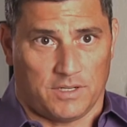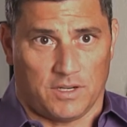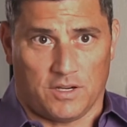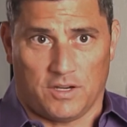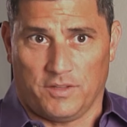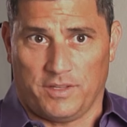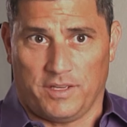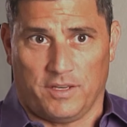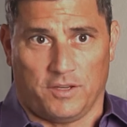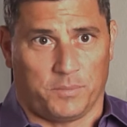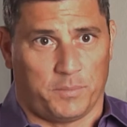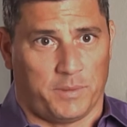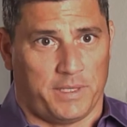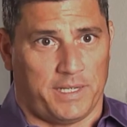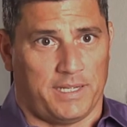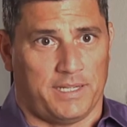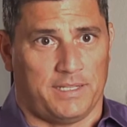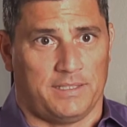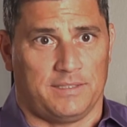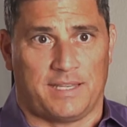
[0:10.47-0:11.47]
All the health
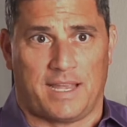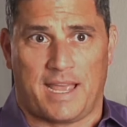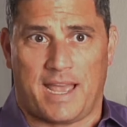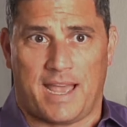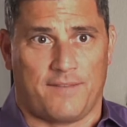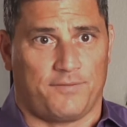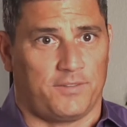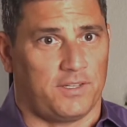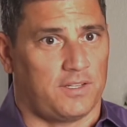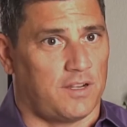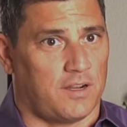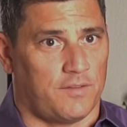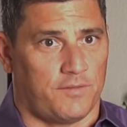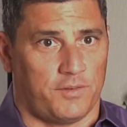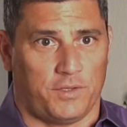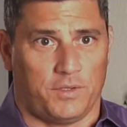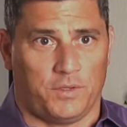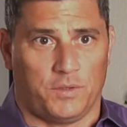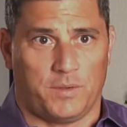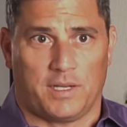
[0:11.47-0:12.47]
plans have to
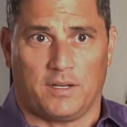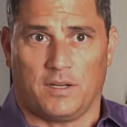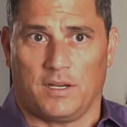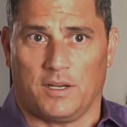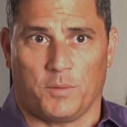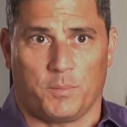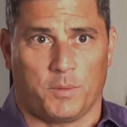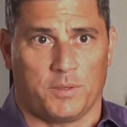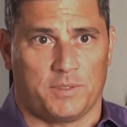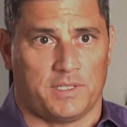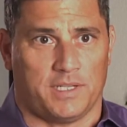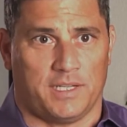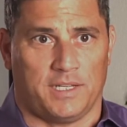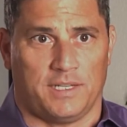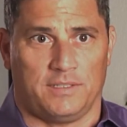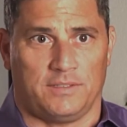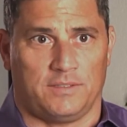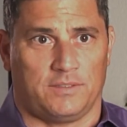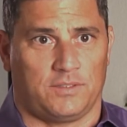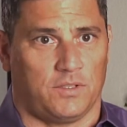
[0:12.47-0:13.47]
cover you at 100%,